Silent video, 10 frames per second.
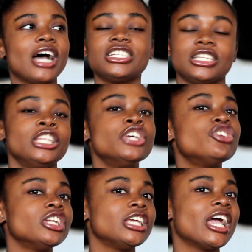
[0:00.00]
I
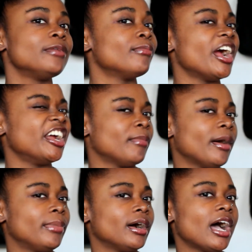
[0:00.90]
literally admire my butt.